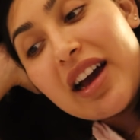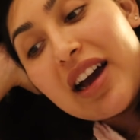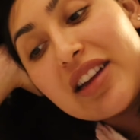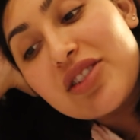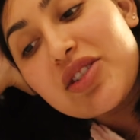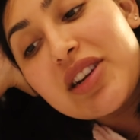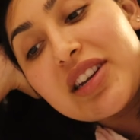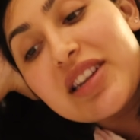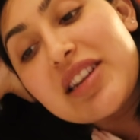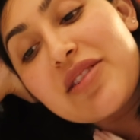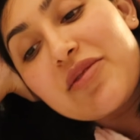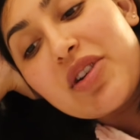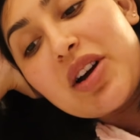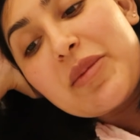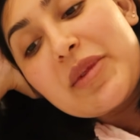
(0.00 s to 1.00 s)
I tried
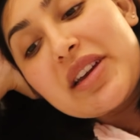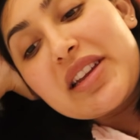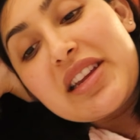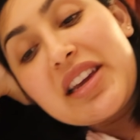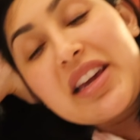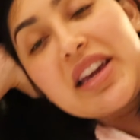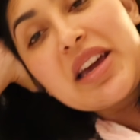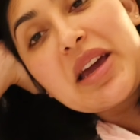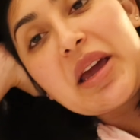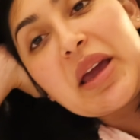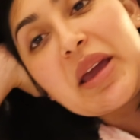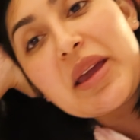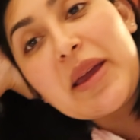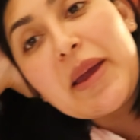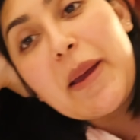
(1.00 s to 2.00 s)
eating ramen.
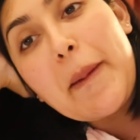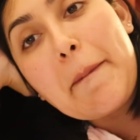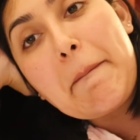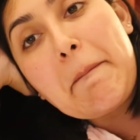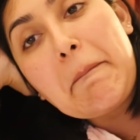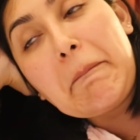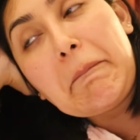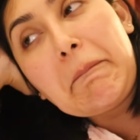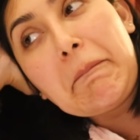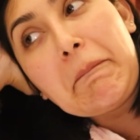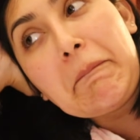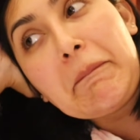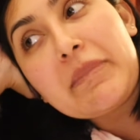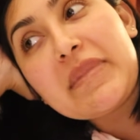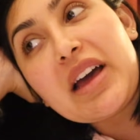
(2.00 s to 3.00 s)
Hey, mm,
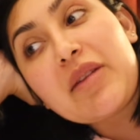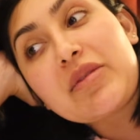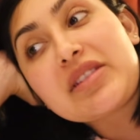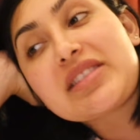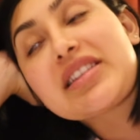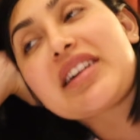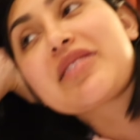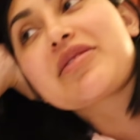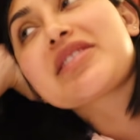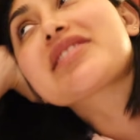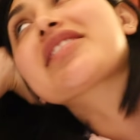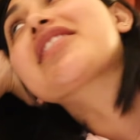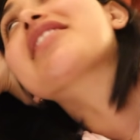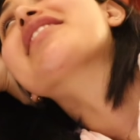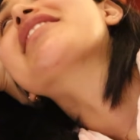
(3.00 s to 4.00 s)
that went
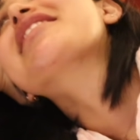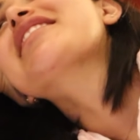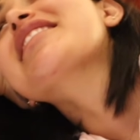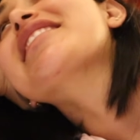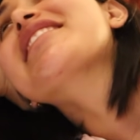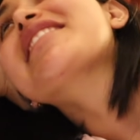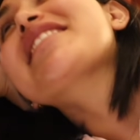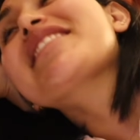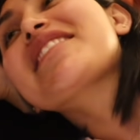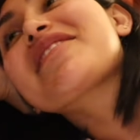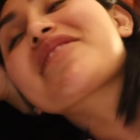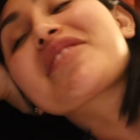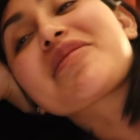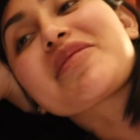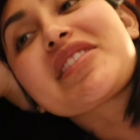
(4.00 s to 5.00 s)
sideways, huh?
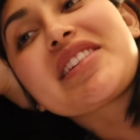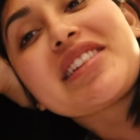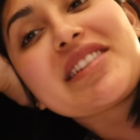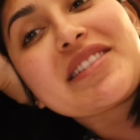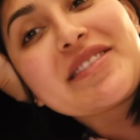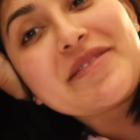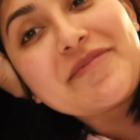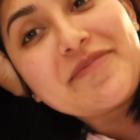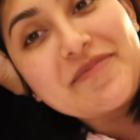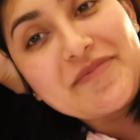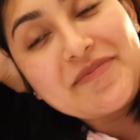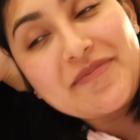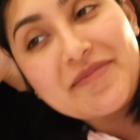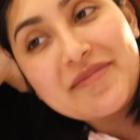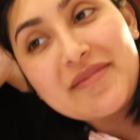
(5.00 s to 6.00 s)
For me?
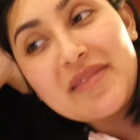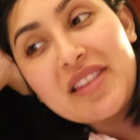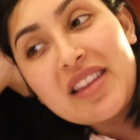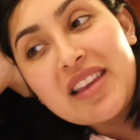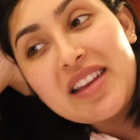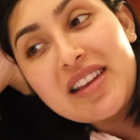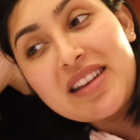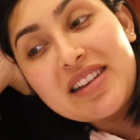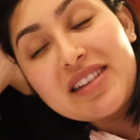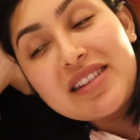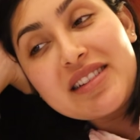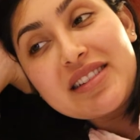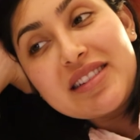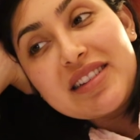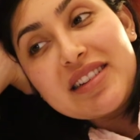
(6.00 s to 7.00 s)
Mm, yeah.
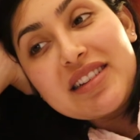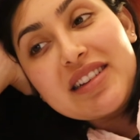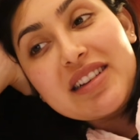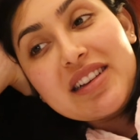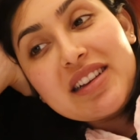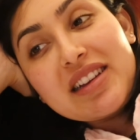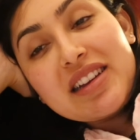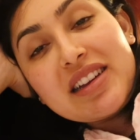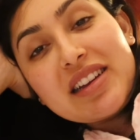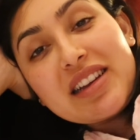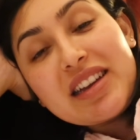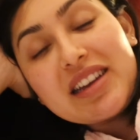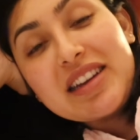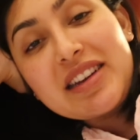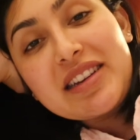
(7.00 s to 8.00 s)

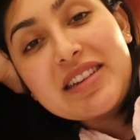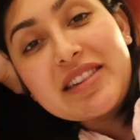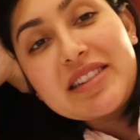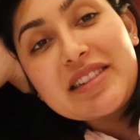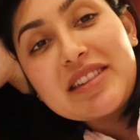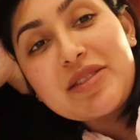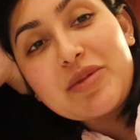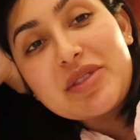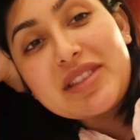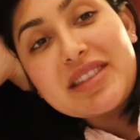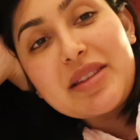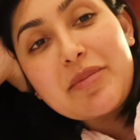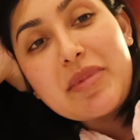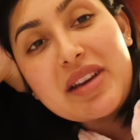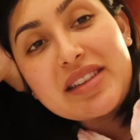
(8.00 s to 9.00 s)
It wasn't
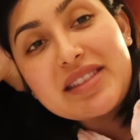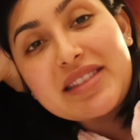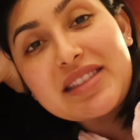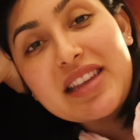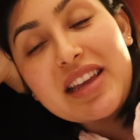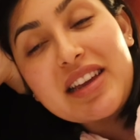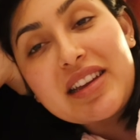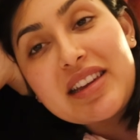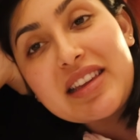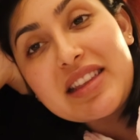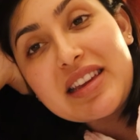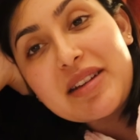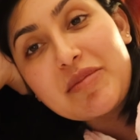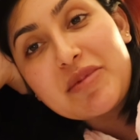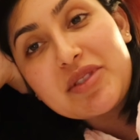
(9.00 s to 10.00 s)
the best.
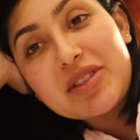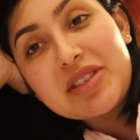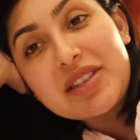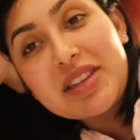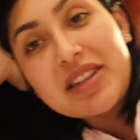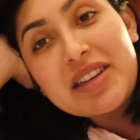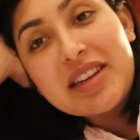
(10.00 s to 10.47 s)
digamos,